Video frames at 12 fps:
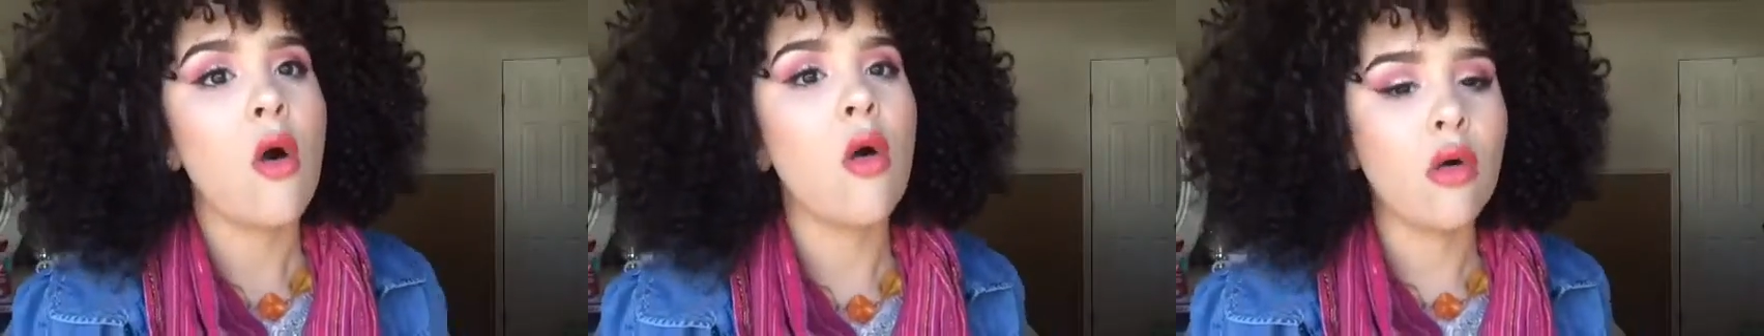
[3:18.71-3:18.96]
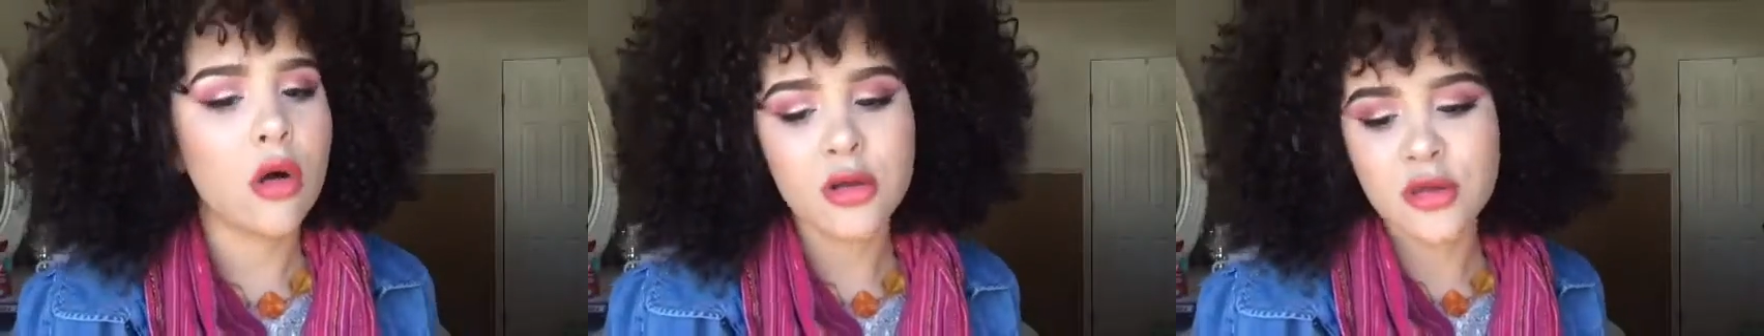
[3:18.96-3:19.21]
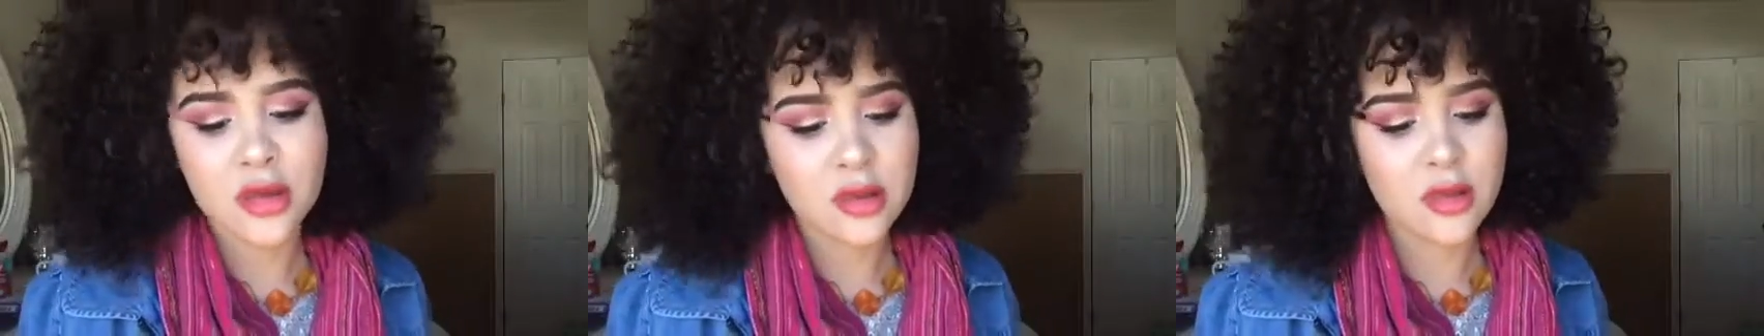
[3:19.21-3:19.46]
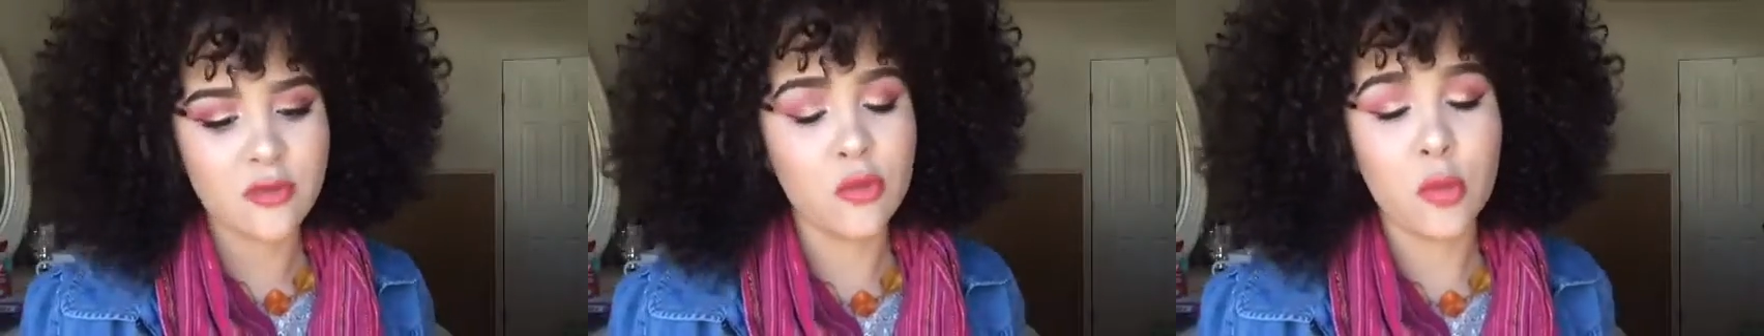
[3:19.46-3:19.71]
or
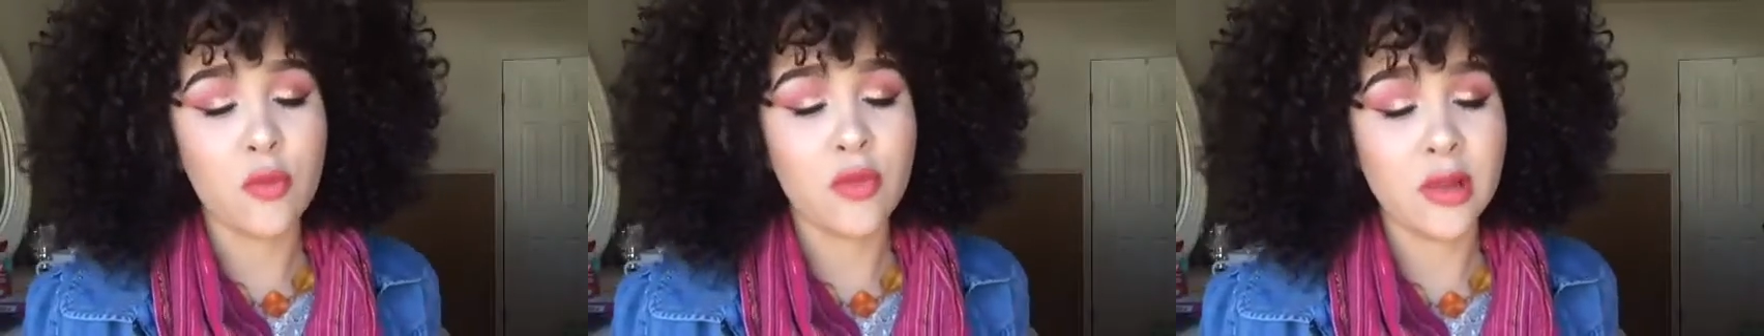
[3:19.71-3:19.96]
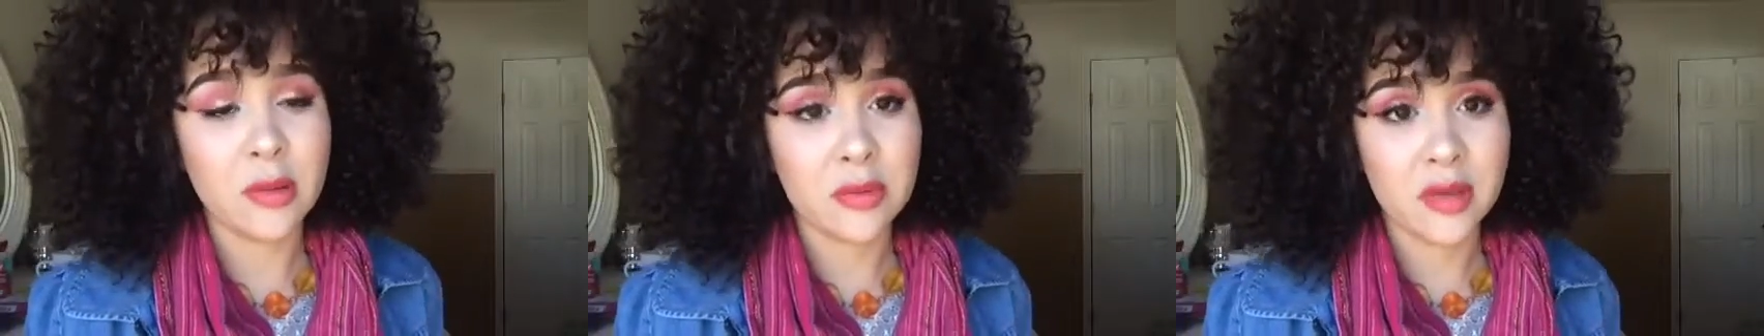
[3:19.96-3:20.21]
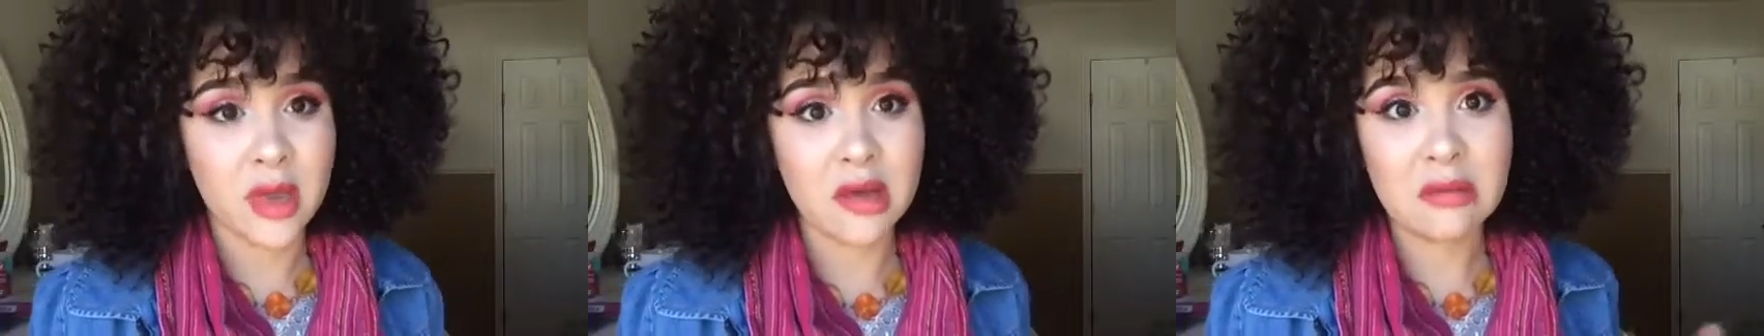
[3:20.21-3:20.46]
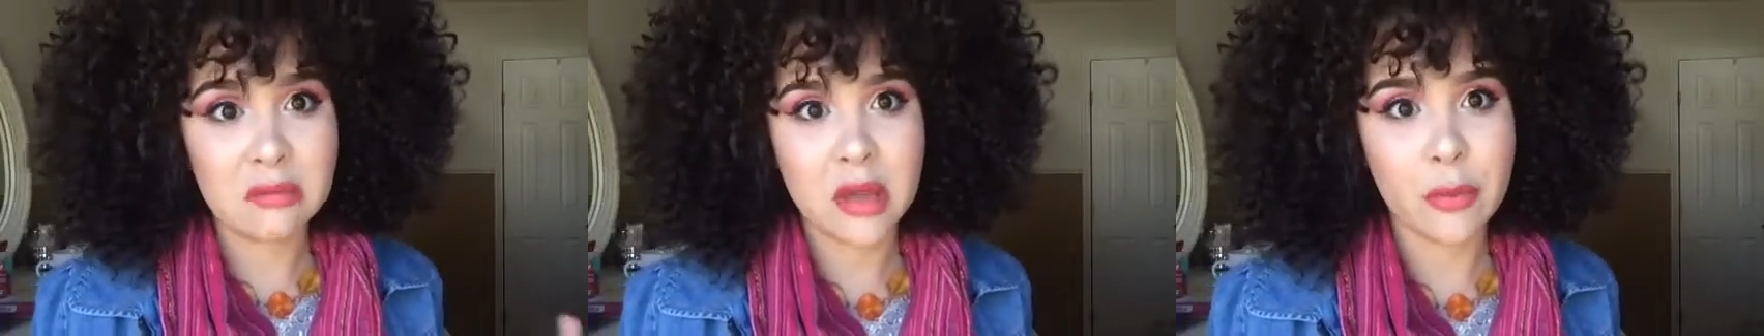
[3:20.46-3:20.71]
just to remove the
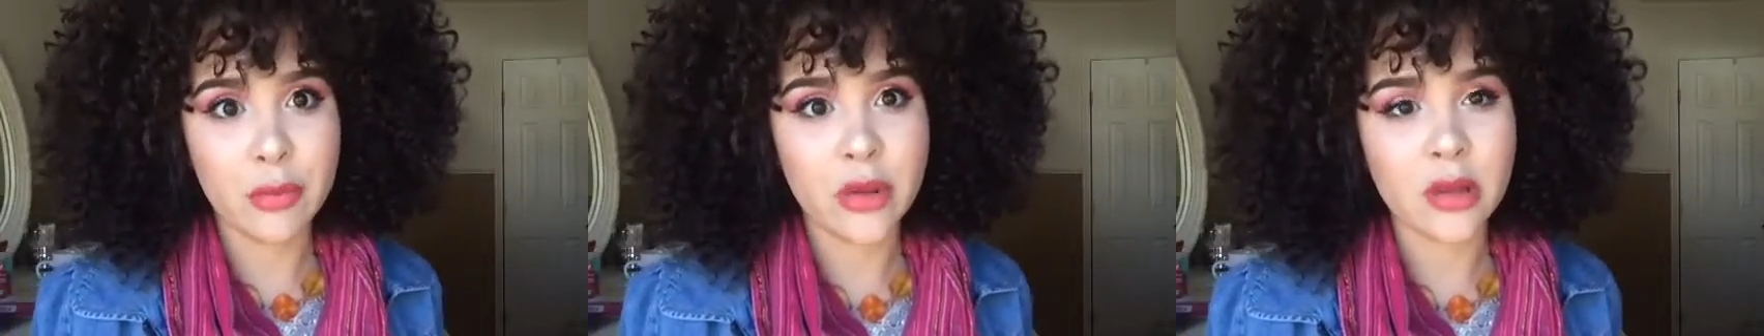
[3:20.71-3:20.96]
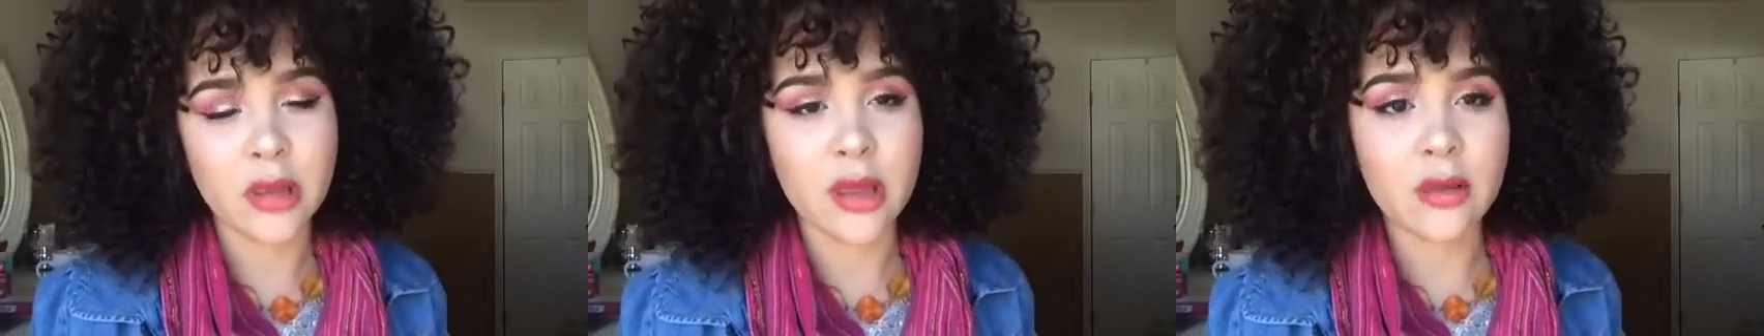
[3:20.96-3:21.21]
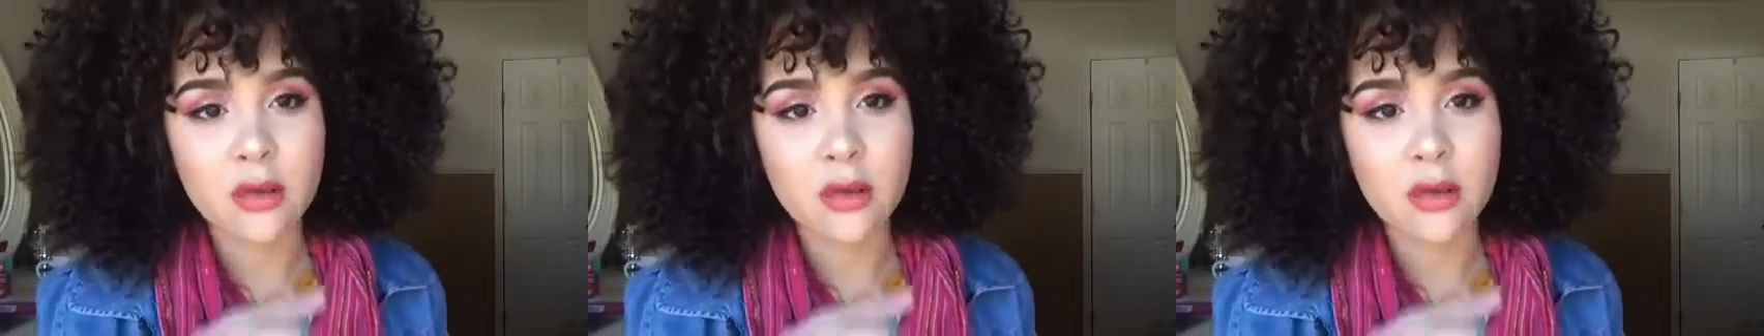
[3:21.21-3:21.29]
lipstick completely.